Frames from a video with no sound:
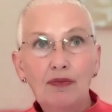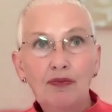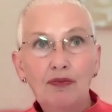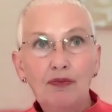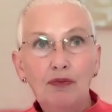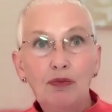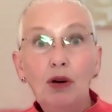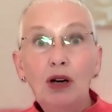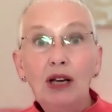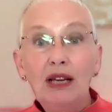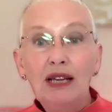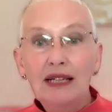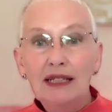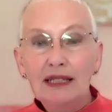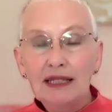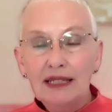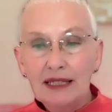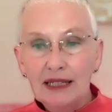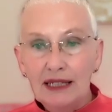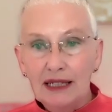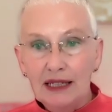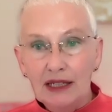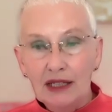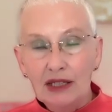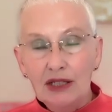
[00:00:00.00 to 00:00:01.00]
brilliance
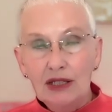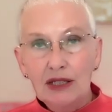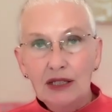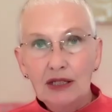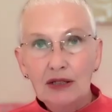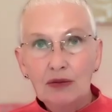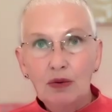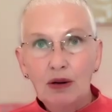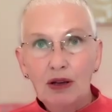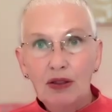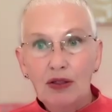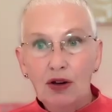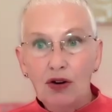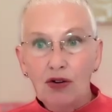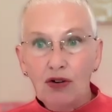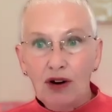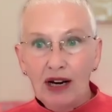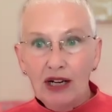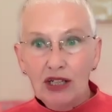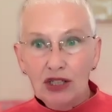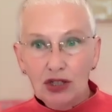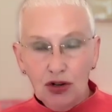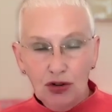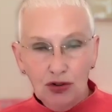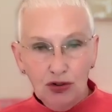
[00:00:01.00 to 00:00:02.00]
is, where the
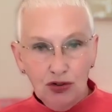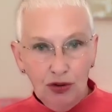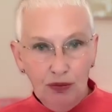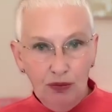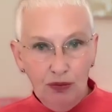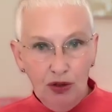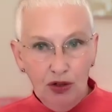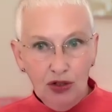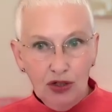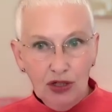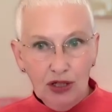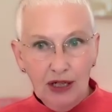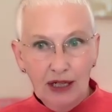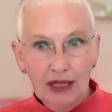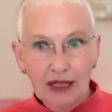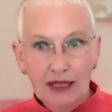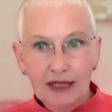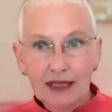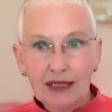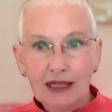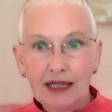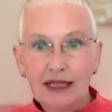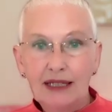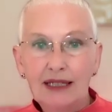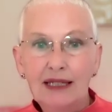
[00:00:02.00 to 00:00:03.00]
greatest contribution
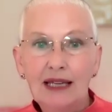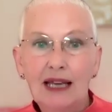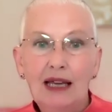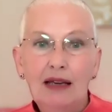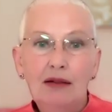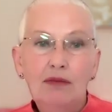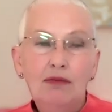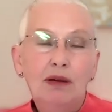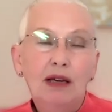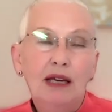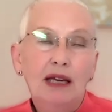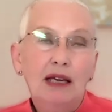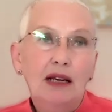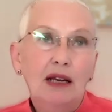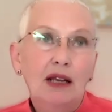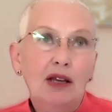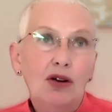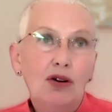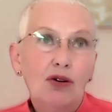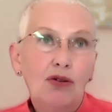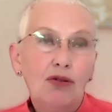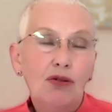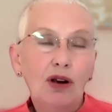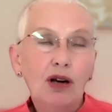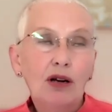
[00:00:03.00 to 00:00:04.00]
is in being an
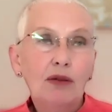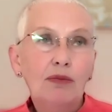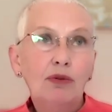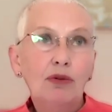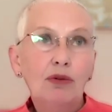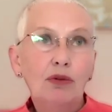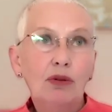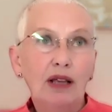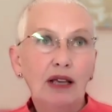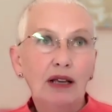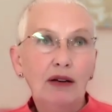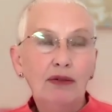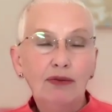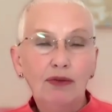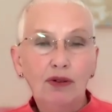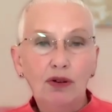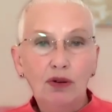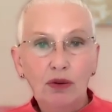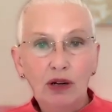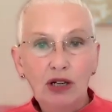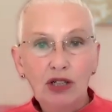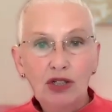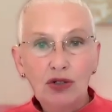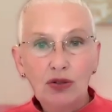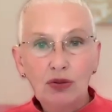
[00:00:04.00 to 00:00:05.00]
incredible,
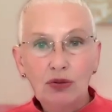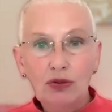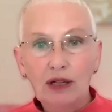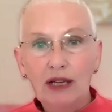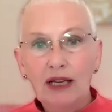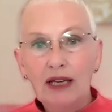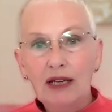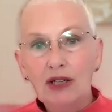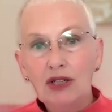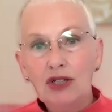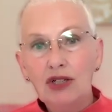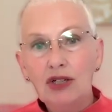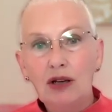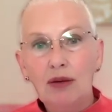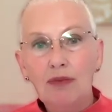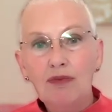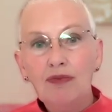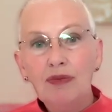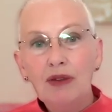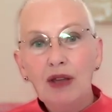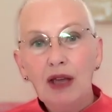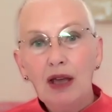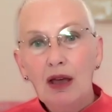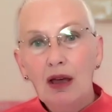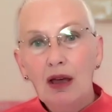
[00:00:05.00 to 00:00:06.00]
influential leadership